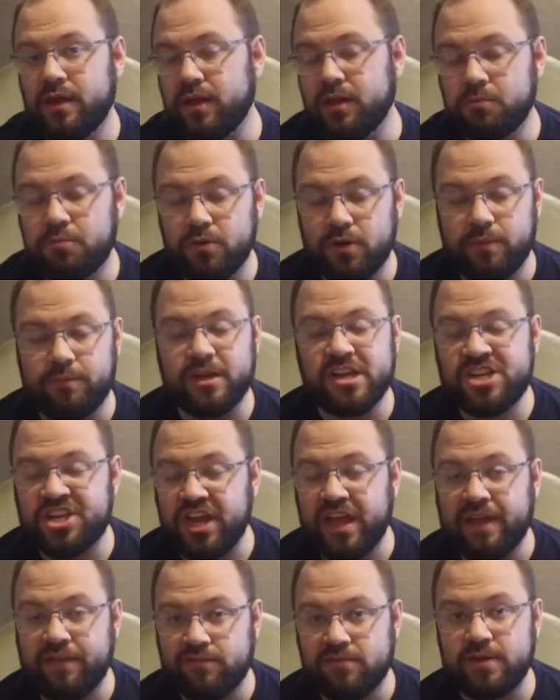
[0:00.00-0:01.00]
pretty much
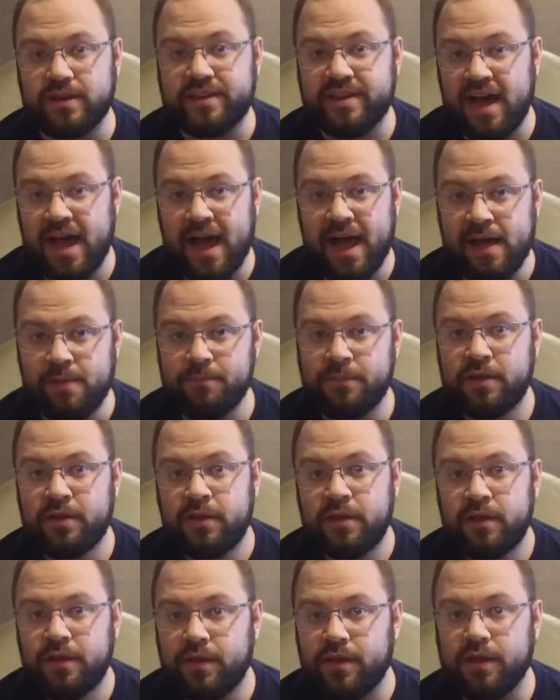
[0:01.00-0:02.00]
every time.
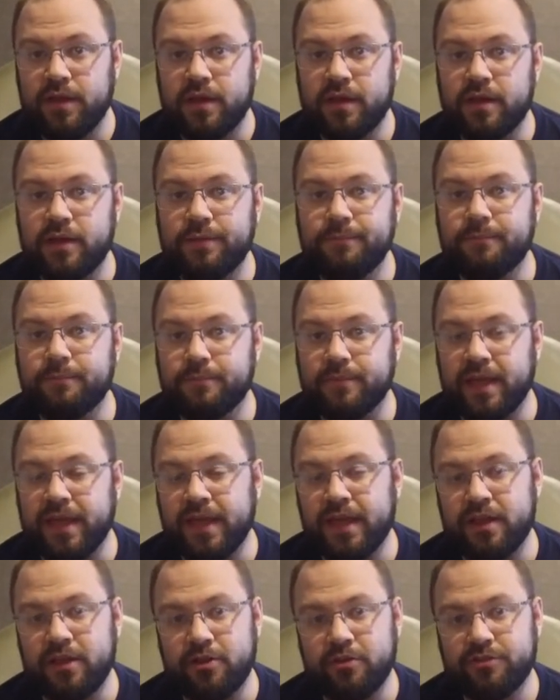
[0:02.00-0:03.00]

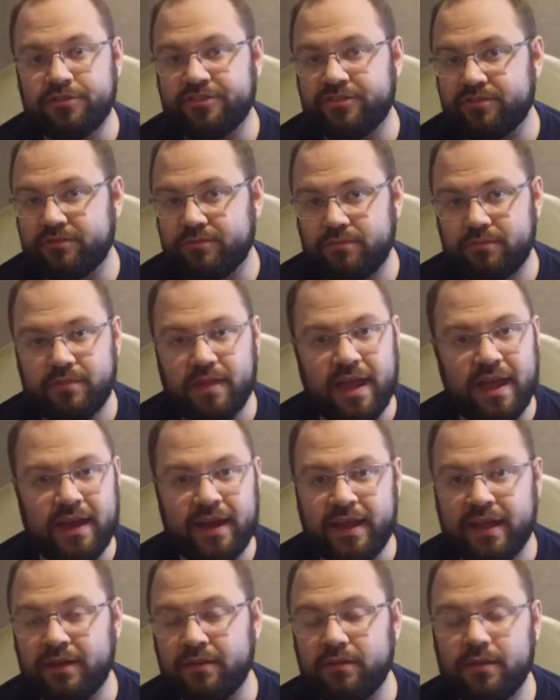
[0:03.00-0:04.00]
And you're
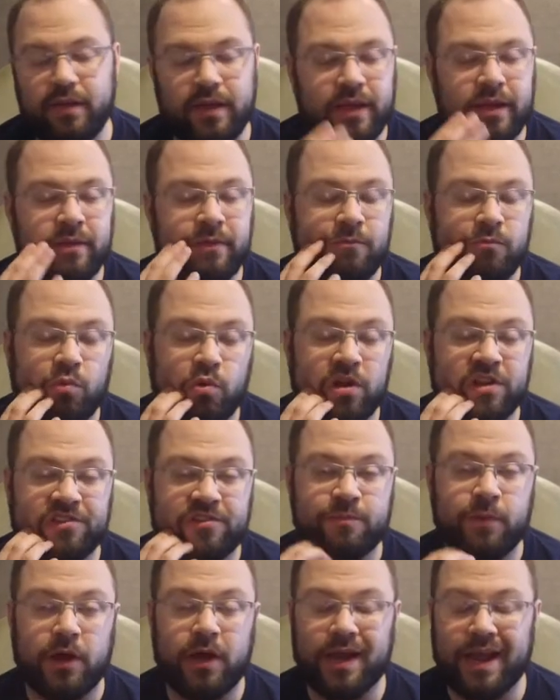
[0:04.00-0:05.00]
standing in one
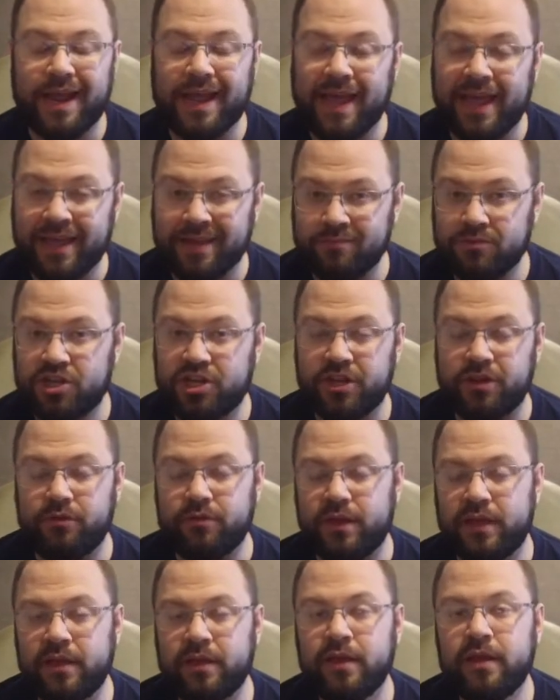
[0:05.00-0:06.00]
spot at camp
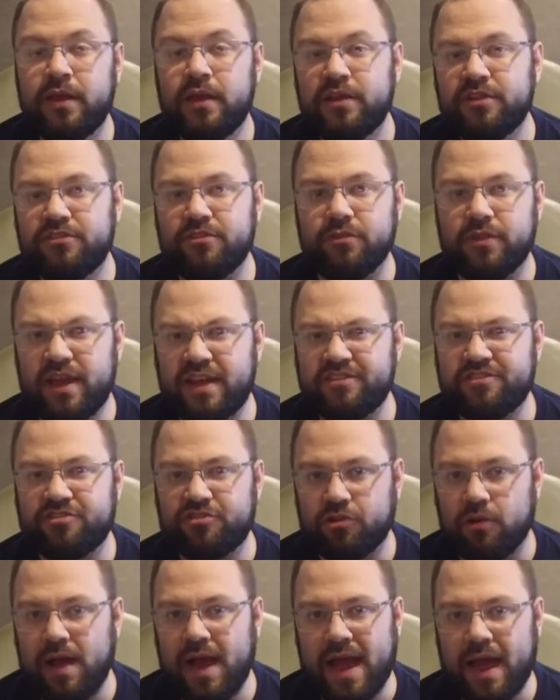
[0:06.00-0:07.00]
shooting. So that's
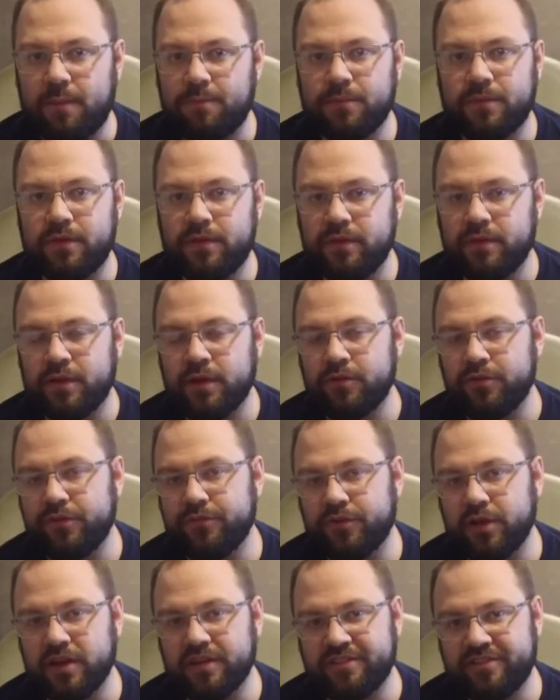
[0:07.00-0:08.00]
trap. You've
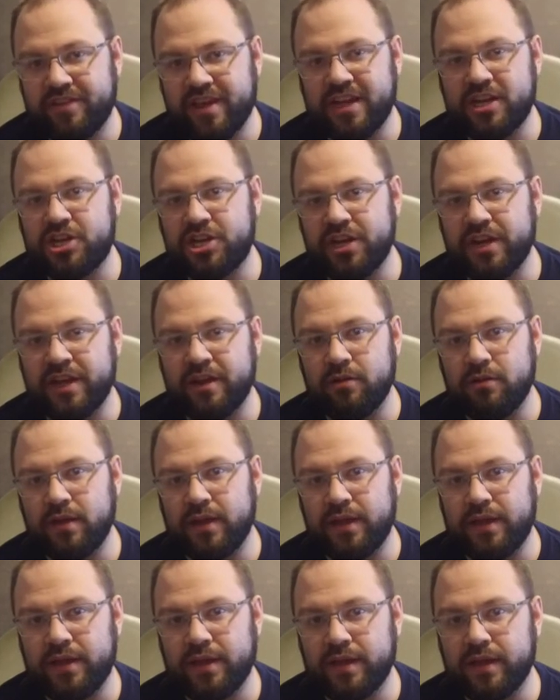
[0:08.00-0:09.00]
got a
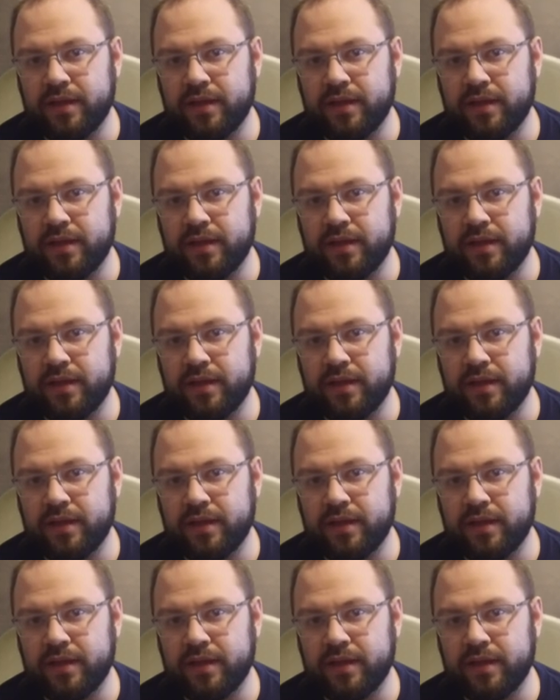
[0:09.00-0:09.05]
stationary